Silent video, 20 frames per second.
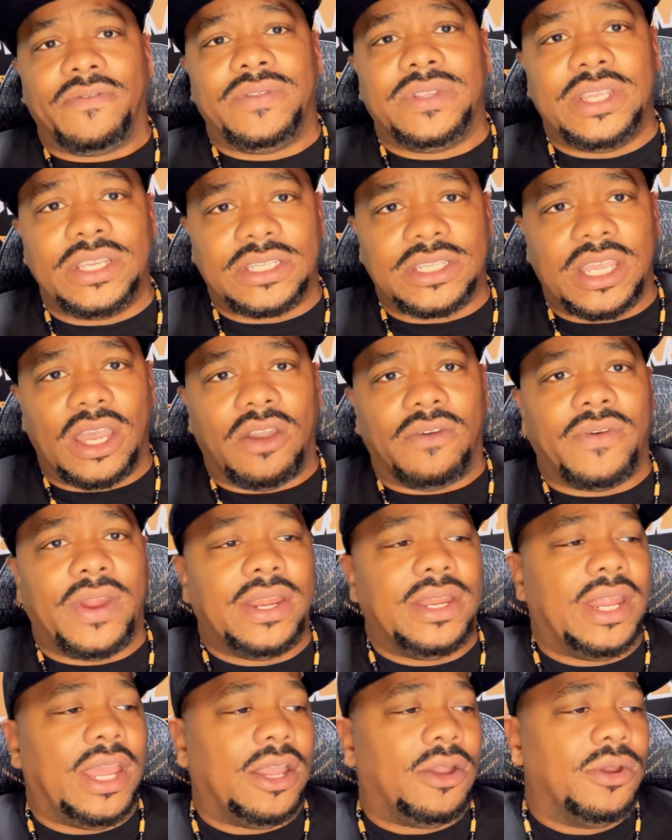Discount right
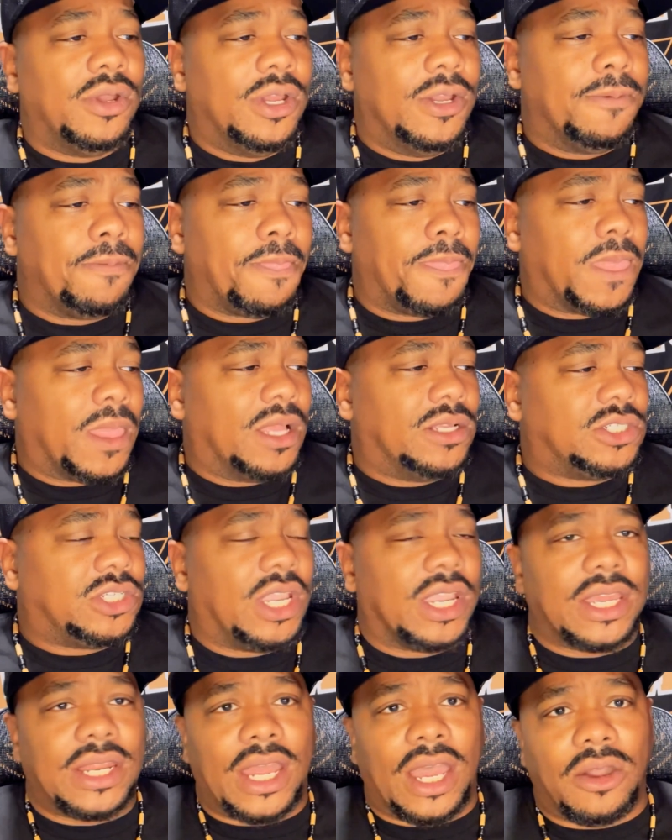now.
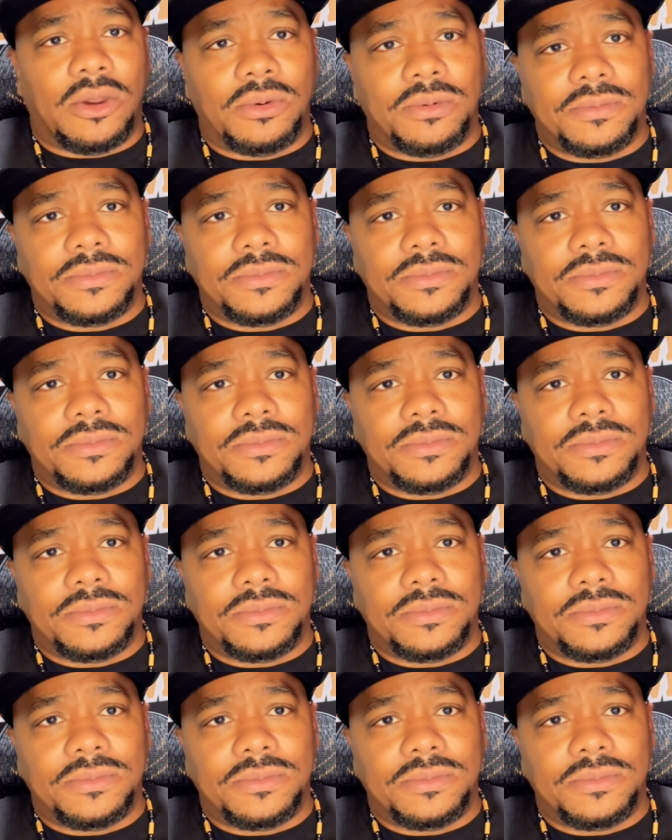Check it out.